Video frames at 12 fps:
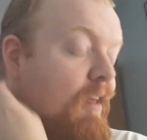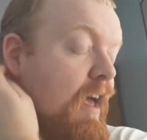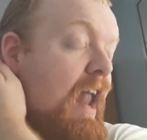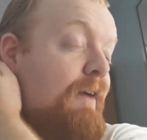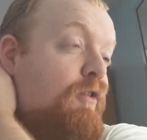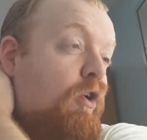
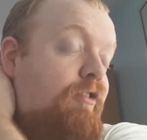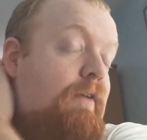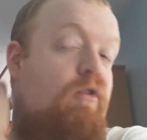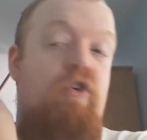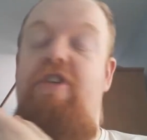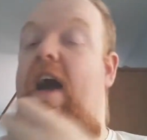And of course you
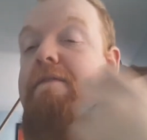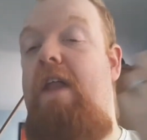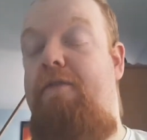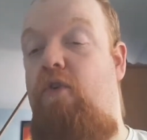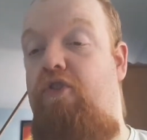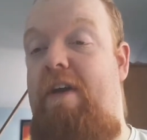have
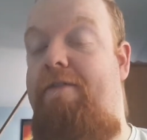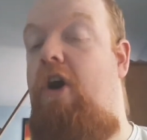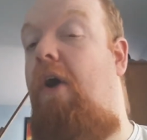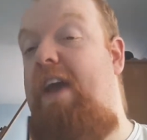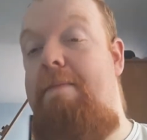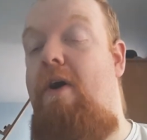
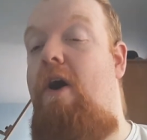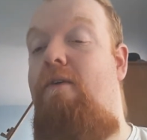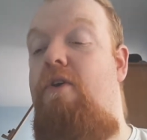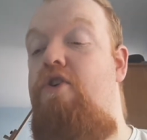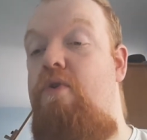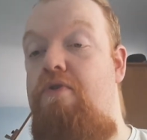
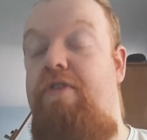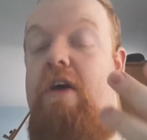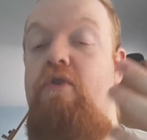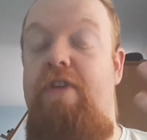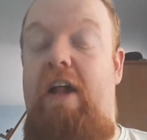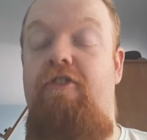Kogimaru,
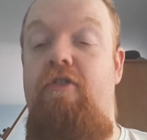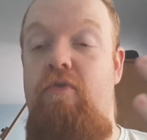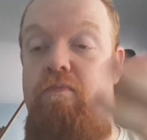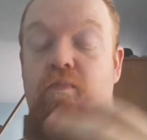who's actually,